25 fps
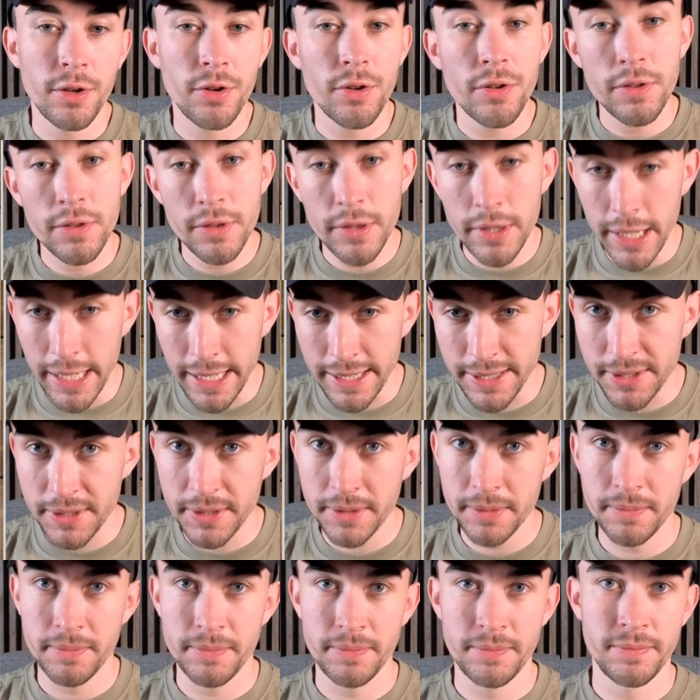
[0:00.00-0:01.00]
this.
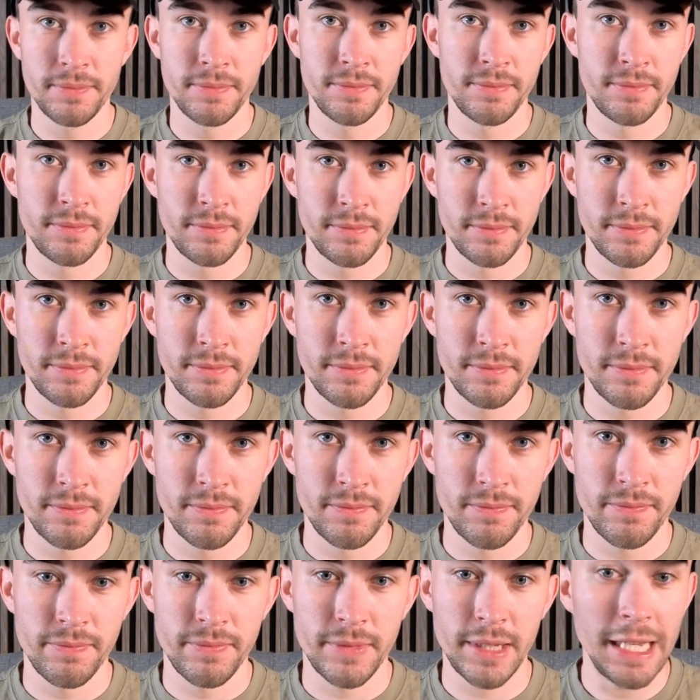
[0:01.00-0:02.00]

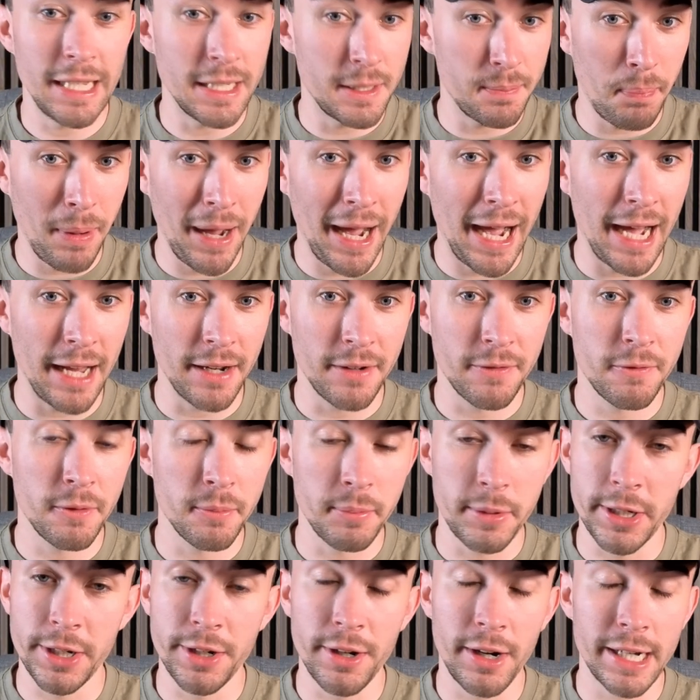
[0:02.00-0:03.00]
It's bad from
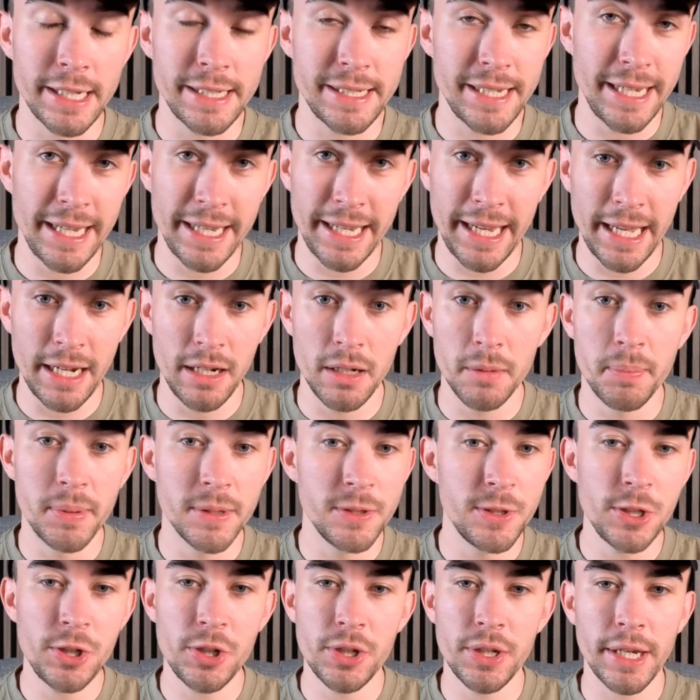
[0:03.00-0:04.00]
Konate. Again, the
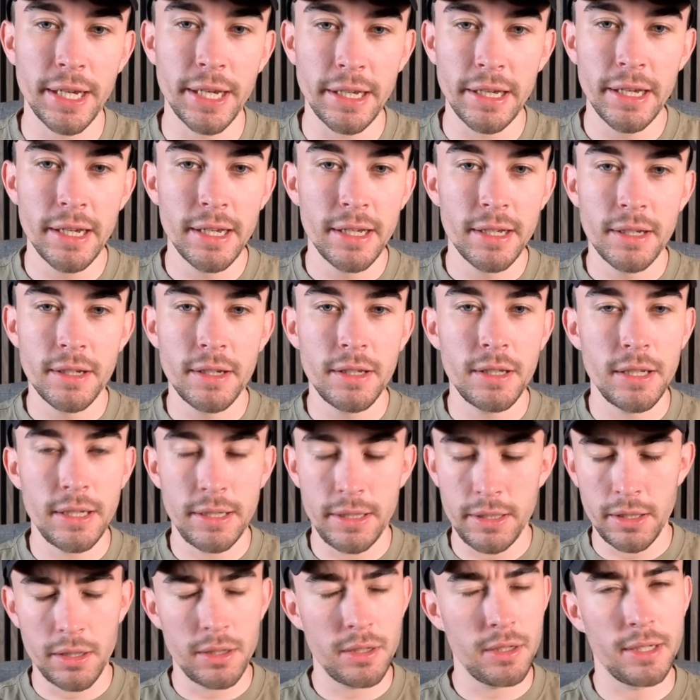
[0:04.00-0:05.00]
positioning.
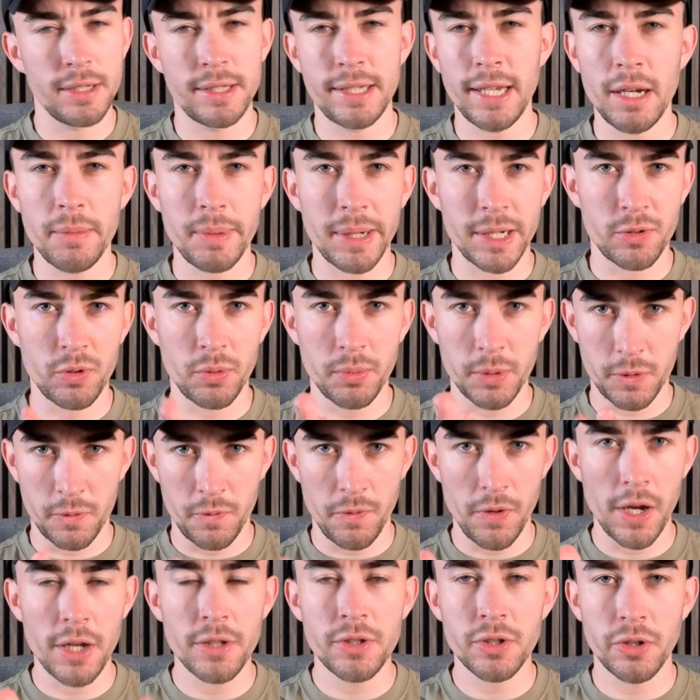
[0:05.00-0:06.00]
Your centre-backs are almost
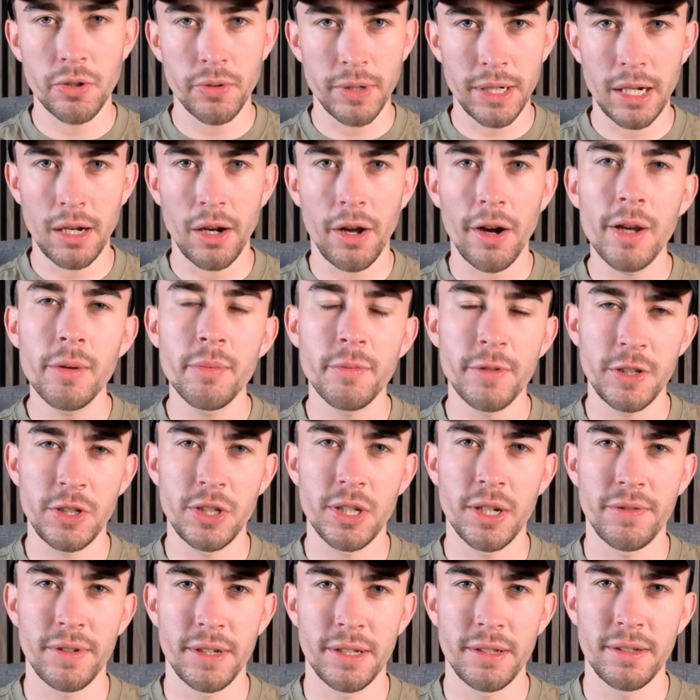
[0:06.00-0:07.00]
vertical in a line with each
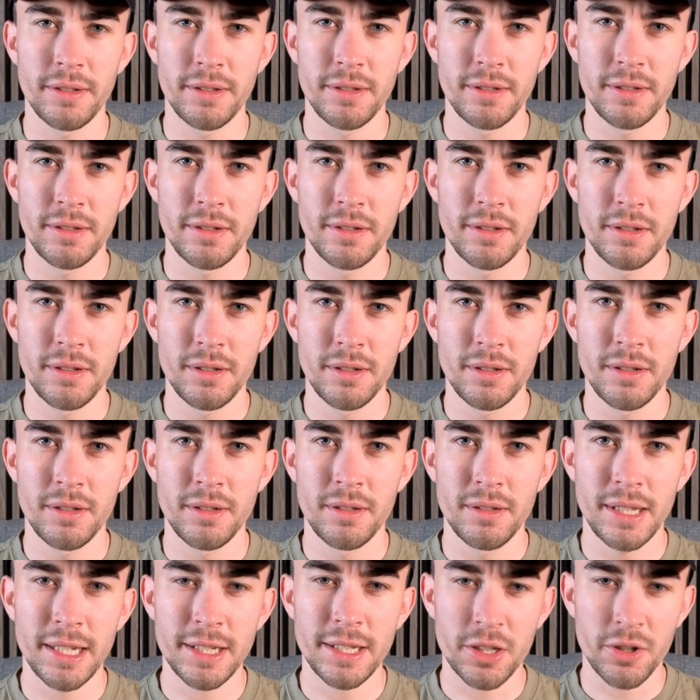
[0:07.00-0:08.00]
other.
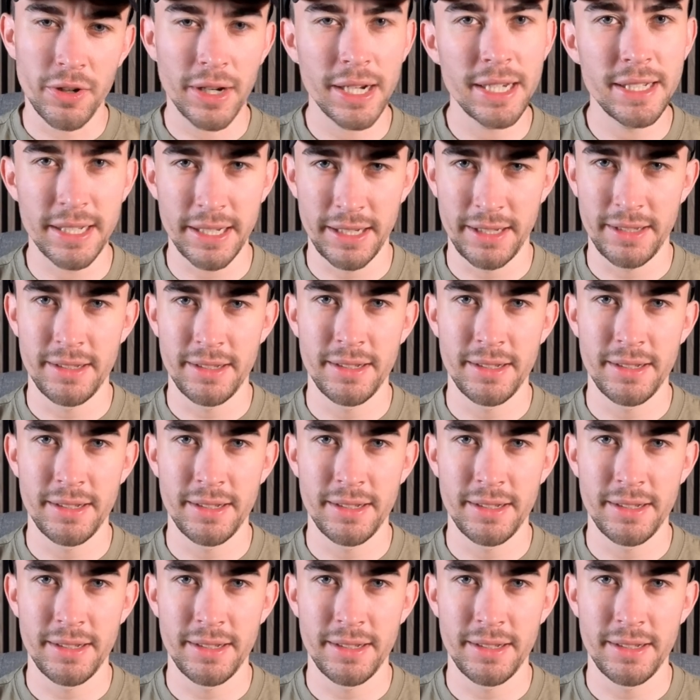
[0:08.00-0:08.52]
That's crazy.